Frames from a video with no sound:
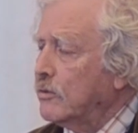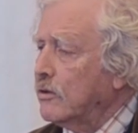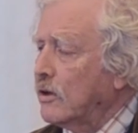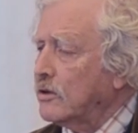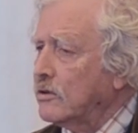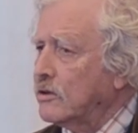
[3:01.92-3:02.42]
was
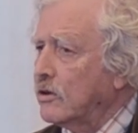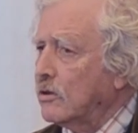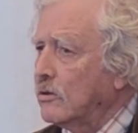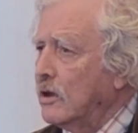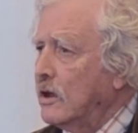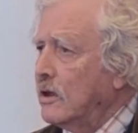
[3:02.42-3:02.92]
not
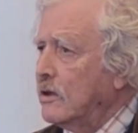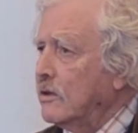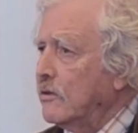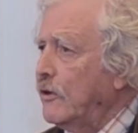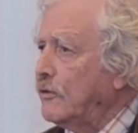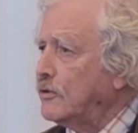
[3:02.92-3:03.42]
until
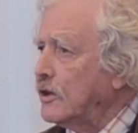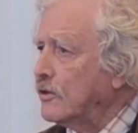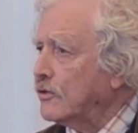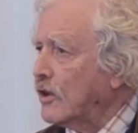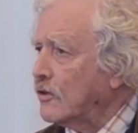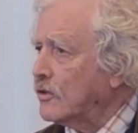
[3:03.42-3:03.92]
the
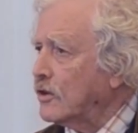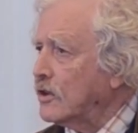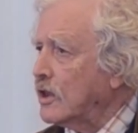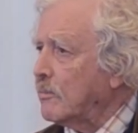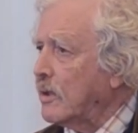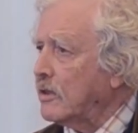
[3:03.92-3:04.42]
15th century
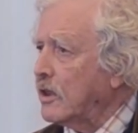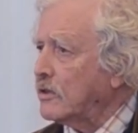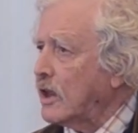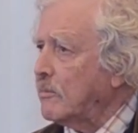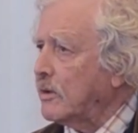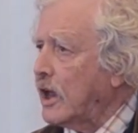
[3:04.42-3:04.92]

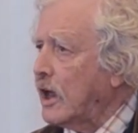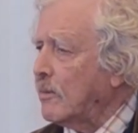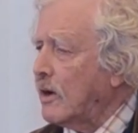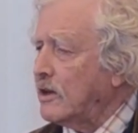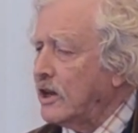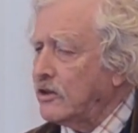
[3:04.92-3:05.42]
that they
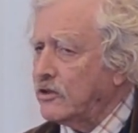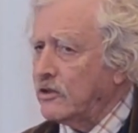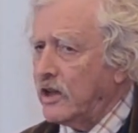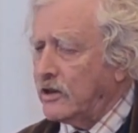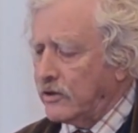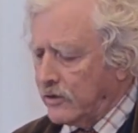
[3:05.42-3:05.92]
became our
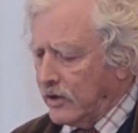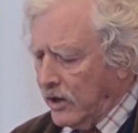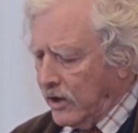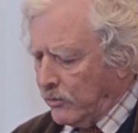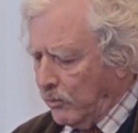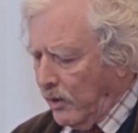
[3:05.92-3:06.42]
legislators
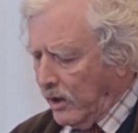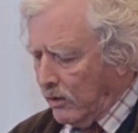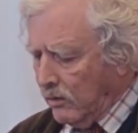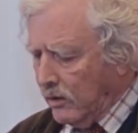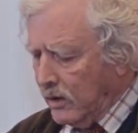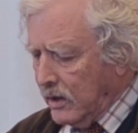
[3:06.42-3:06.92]
as
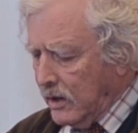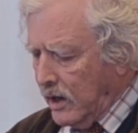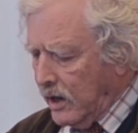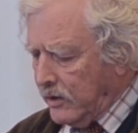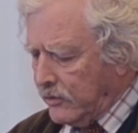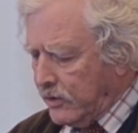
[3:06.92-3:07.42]
well,
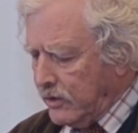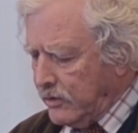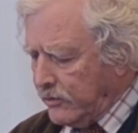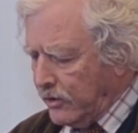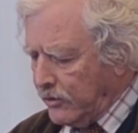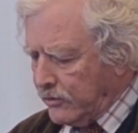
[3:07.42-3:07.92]
and it's
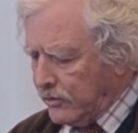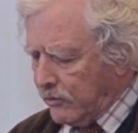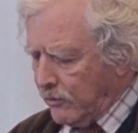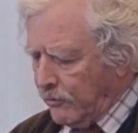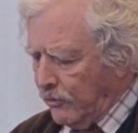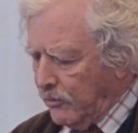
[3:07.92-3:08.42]
only since the
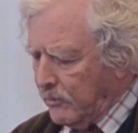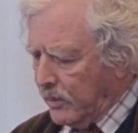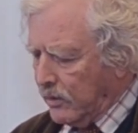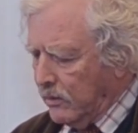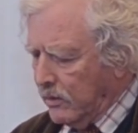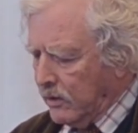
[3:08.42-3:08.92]
Reform
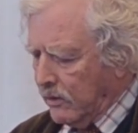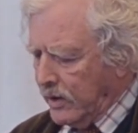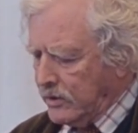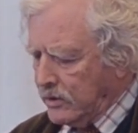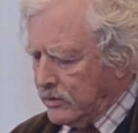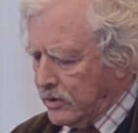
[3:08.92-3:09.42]
Bill of
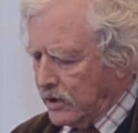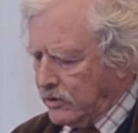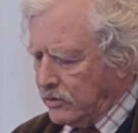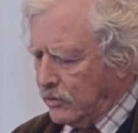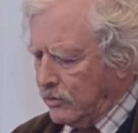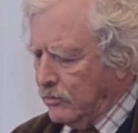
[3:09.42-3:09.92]

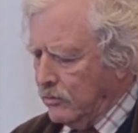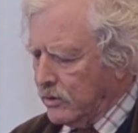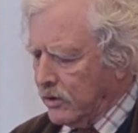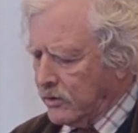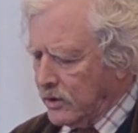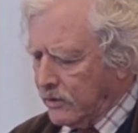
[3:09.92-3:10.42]
1832,
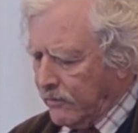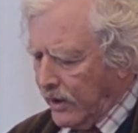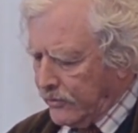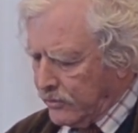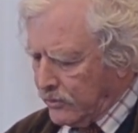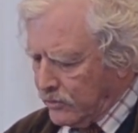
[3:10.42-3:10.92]
and on the
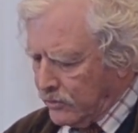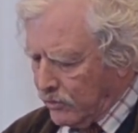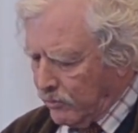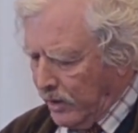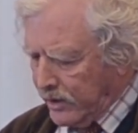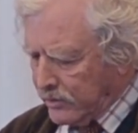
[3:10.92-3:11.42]
advice of the
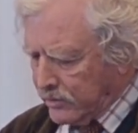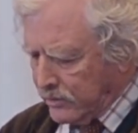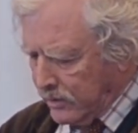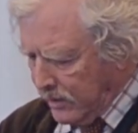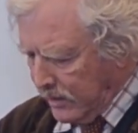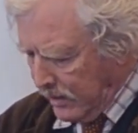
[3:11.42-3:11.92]
Duke of Wellington,